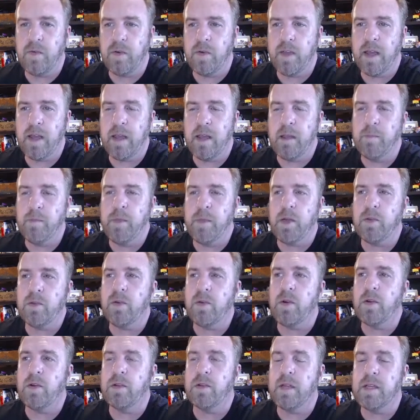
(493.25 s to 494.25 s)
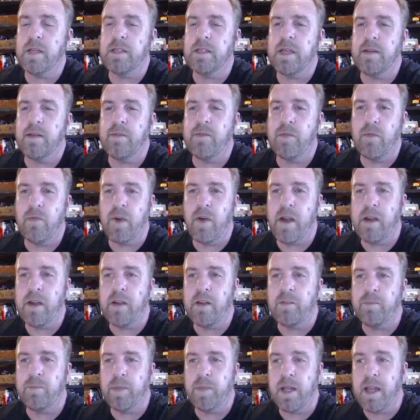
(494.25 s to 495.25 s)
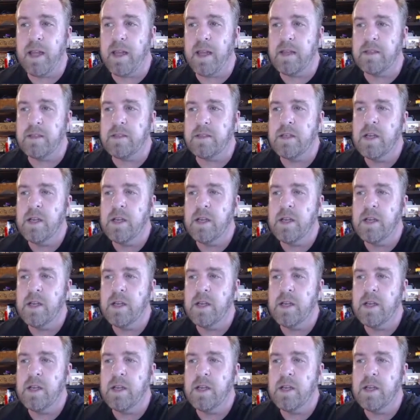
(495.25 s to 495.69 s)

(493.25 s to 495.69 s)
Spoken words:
Okay, and Builderall does have a variety of plans